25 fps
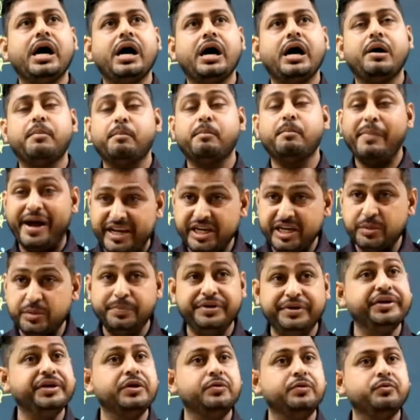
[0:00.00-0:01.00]
might
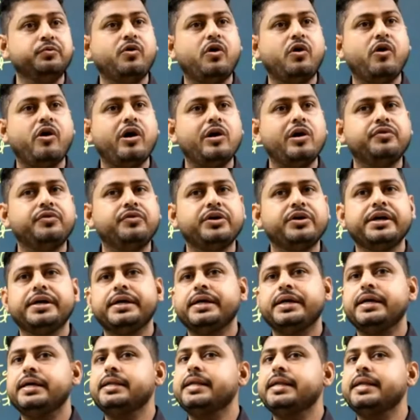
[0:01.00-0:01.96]
be involved in